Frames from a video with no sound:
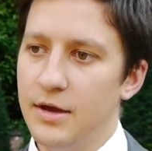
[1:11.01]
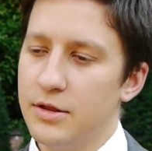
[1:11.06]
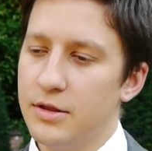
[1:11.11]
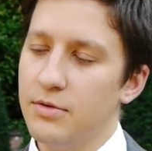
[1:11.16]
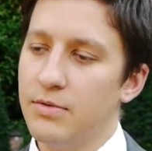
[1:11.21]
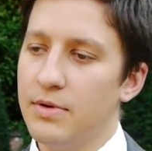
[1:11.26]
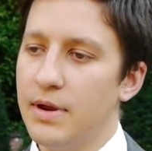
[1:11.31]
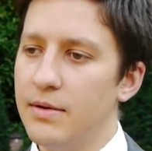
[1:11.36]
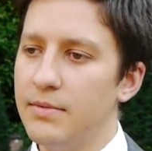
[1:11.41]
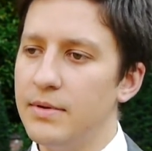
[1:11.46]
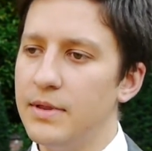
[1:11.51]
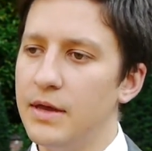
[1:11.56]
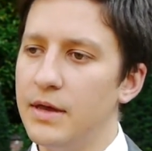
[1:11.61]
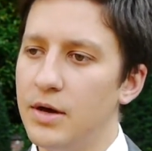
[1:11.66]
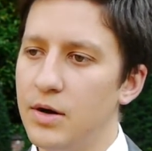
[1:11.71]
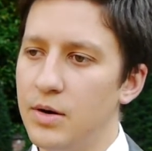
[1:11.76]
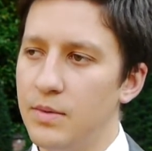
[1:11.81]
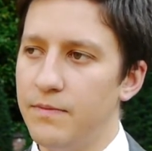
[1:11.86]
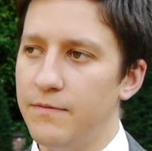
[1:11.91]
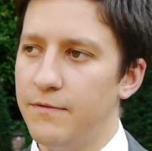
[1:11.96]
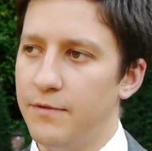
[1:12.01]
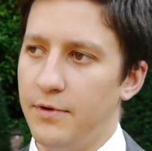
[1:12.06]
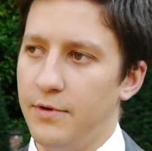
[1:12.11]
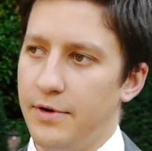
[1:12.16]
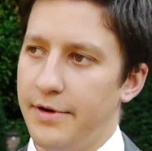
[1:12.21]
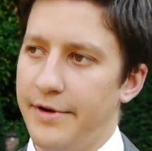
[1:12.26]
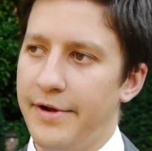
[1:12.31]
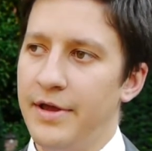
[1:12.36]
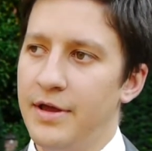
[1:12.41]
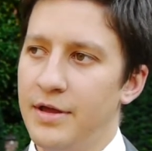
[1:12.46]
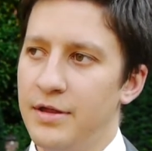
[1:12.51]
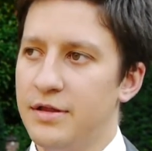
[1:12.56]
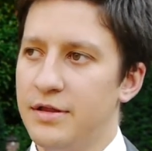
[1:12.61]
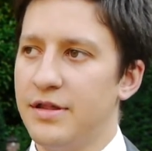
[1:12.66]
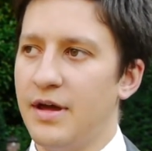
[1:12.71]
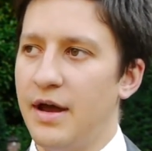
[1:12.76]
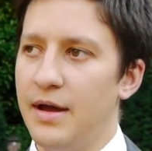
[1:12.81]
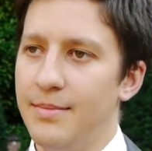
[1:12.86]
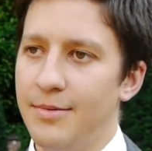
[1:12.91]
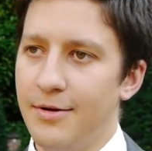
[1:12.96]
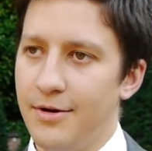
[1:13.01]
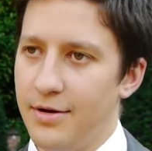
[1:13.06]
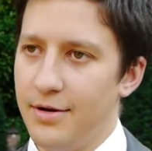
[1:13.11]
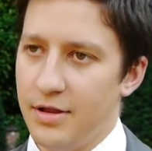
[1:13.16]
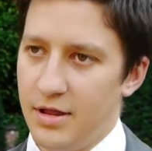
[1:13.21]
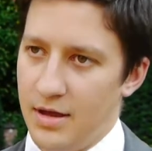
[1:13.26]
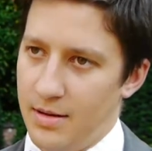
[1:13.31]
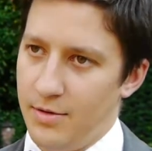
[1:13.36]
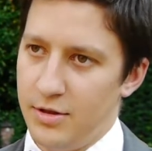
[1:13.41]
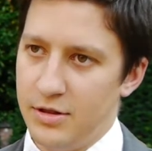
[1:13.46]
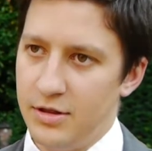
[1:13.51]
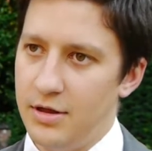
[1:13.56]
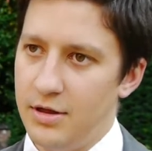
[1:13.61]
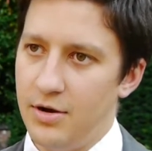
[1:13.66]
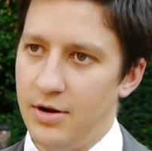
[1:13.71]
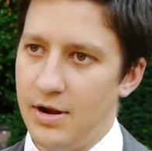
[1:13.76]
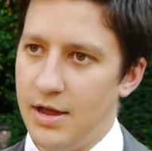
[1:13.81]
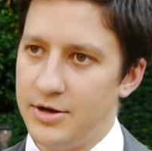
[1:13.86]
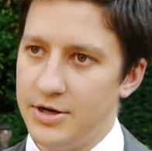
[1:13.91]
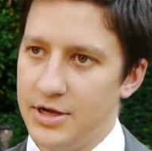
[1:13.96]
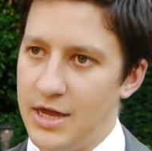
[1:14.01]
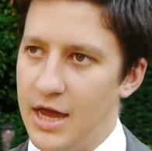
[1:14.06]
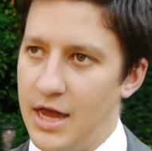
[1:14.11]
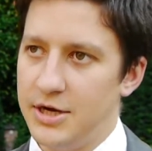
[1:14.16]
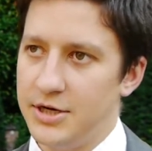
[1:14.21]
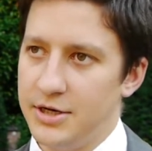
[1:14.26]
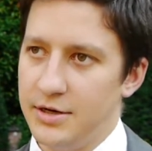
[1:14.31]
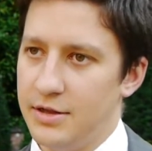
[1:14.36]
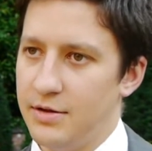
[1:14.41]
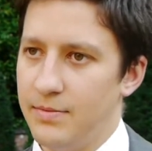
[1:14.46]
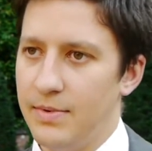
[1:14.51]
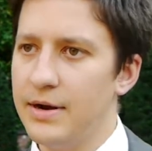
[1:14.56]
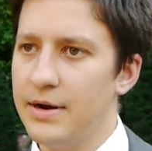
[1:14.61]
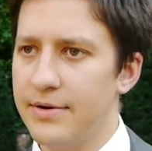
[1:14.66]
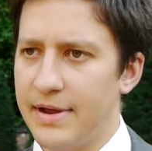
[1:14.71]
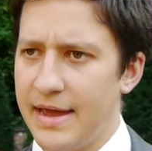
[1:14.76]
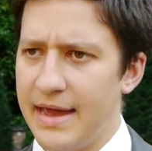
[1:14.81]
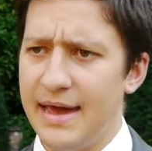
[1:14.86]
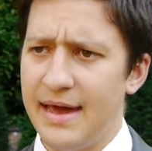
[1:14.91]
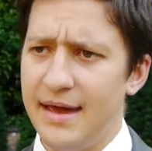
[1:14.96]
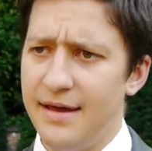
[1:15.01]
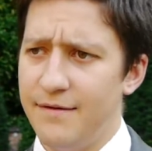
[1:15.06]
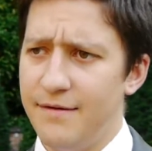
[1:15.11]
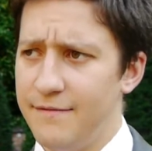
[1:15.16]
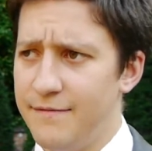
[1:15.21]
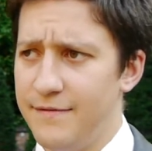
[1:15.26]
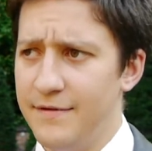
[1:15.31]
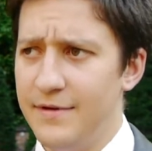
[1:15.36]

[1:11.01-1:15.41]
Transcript: So what I really hope for cyber and cybersecurity education is that we don't have